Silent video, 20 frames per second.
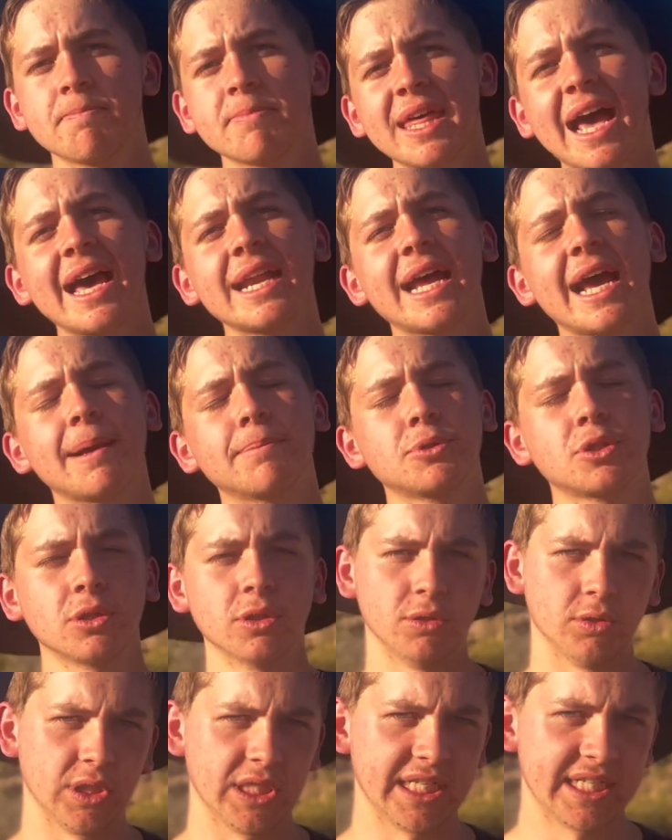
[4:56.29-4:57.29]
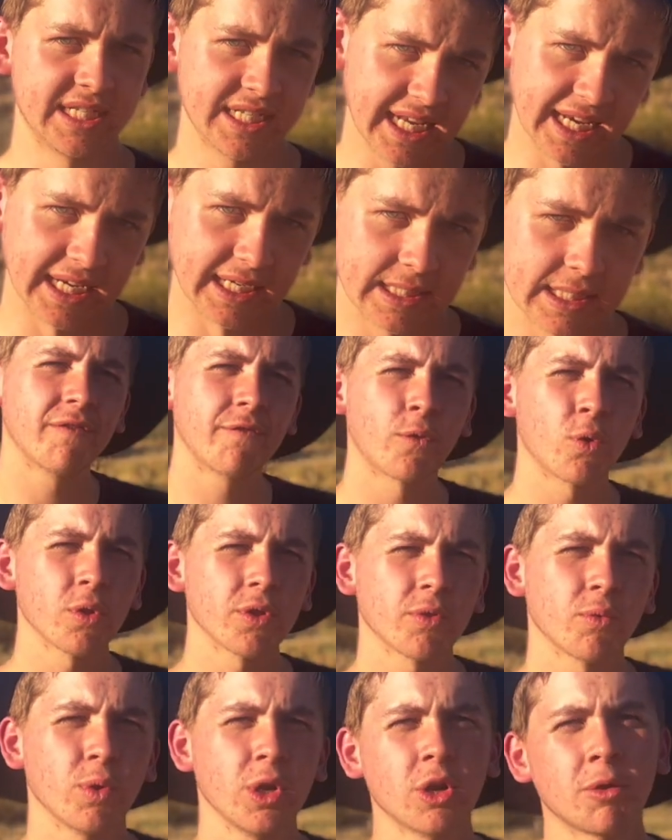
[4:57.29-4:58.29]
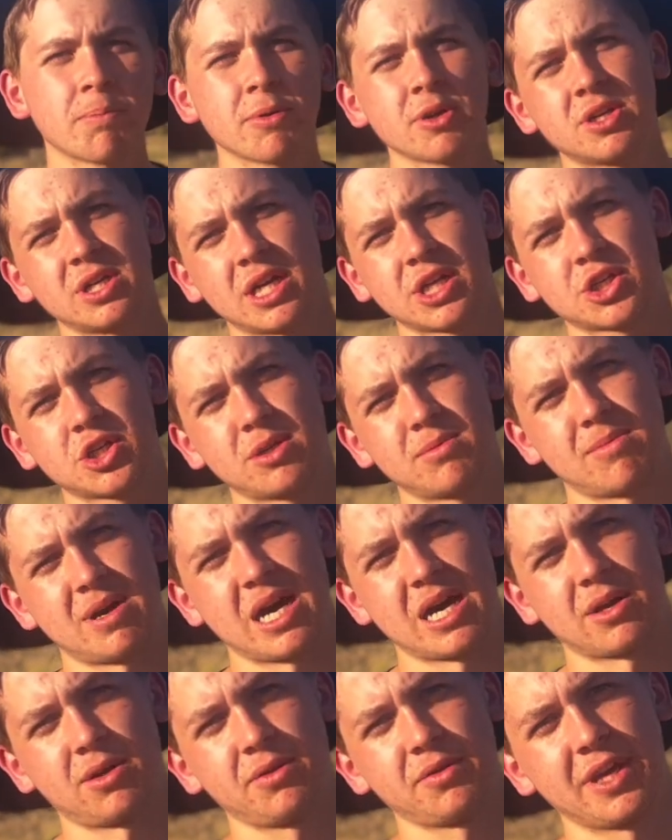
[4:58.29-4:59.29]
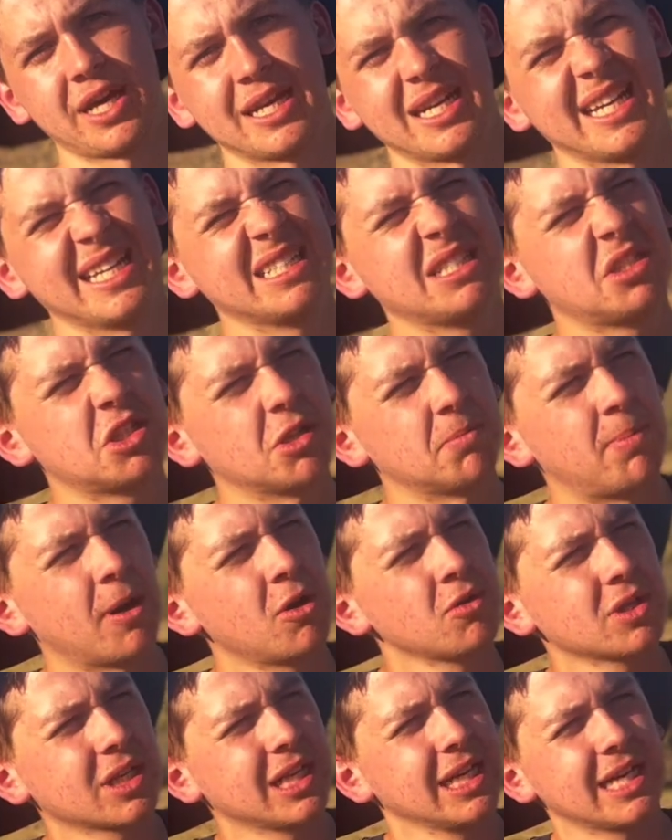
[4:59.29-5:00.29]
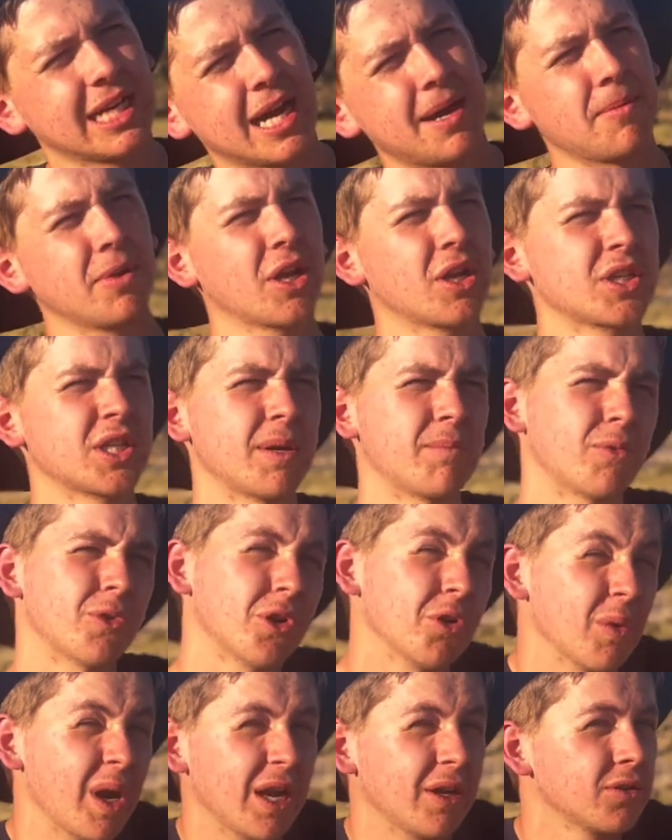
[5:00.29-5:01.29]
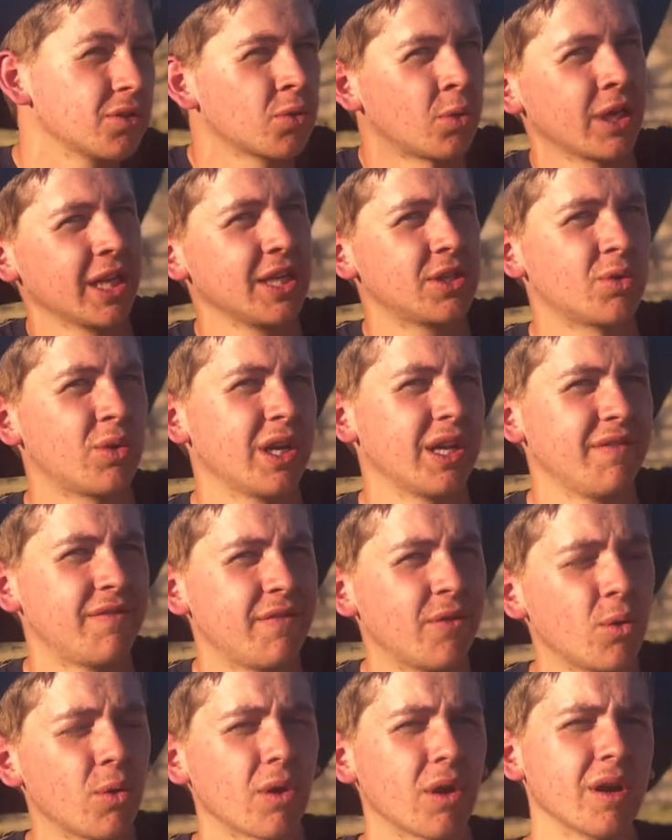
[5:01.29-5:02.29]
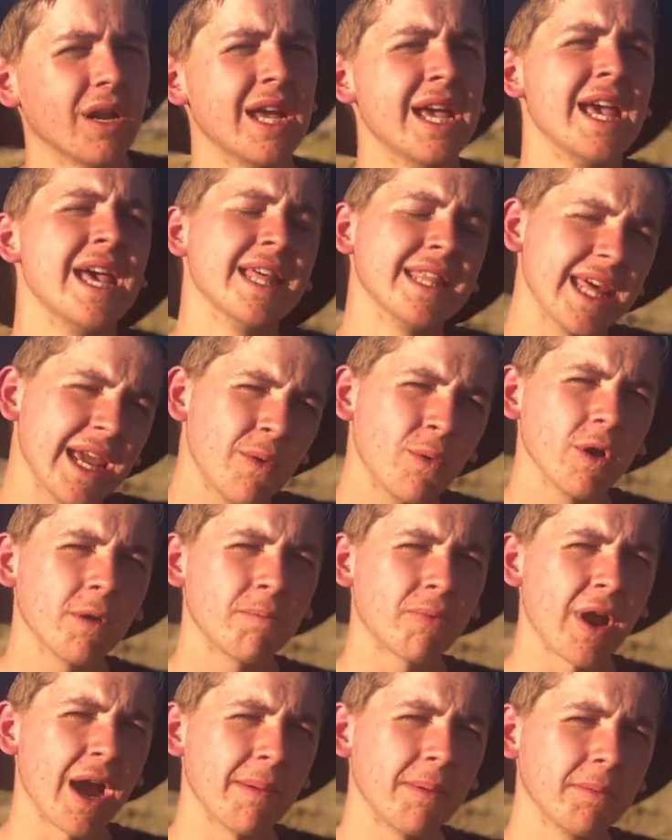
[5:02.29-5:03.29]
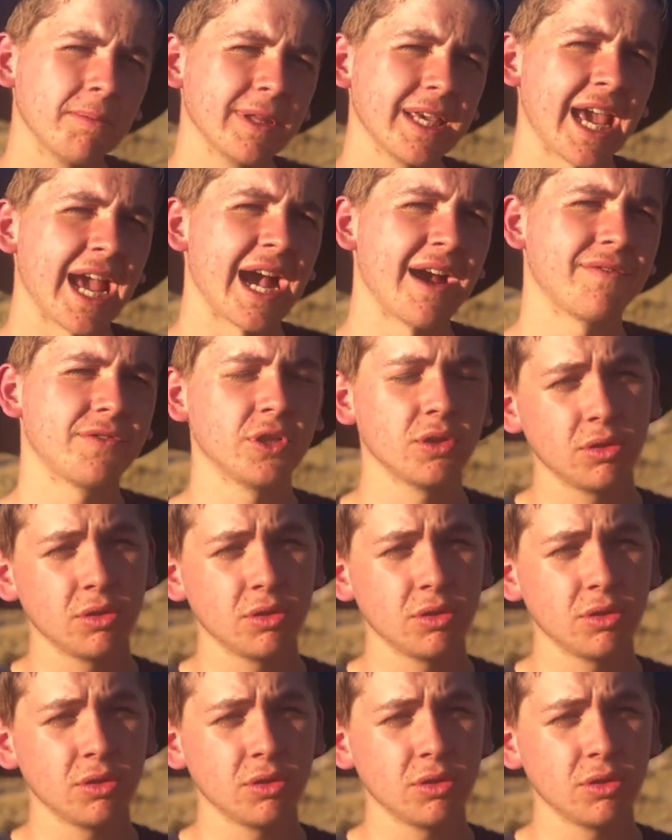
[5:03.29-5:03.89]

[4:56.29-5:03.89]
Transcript: That absolutely stinks. For the real production model that is supposedly coming somewhere around 2024, they will probably have to